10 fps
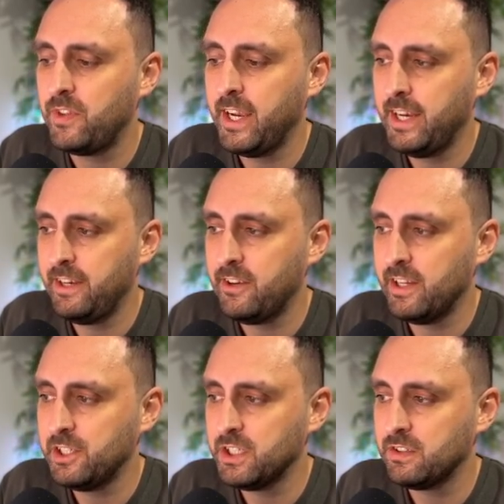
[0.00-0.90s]
daily
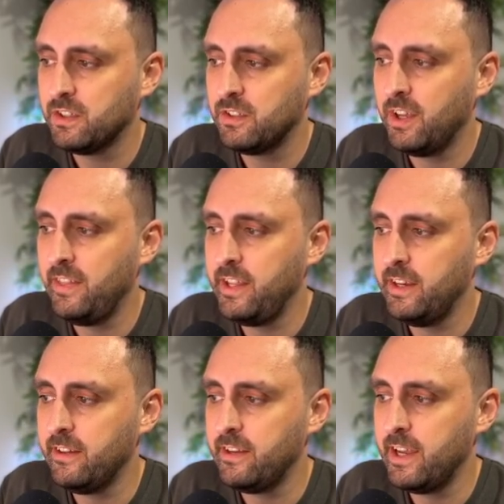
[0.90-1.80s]
digest. So at the
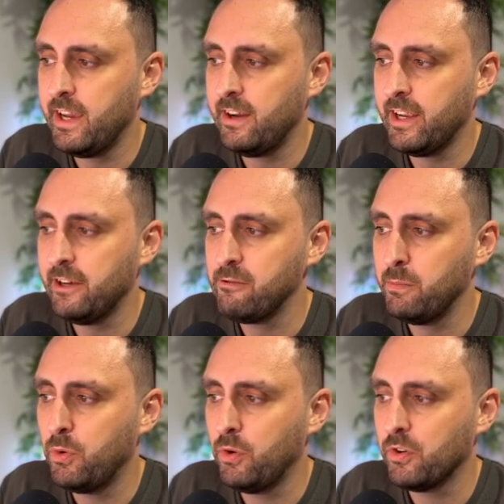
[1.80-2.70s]
end of the day, I get a
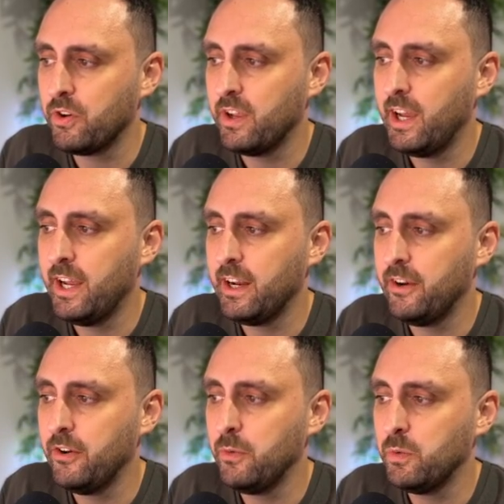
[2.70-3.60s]
report and I
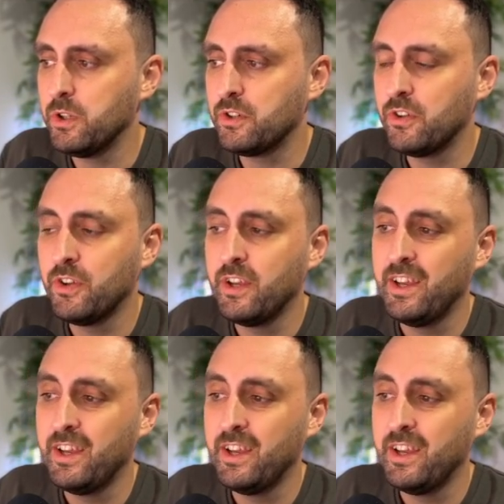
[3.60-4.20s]
know what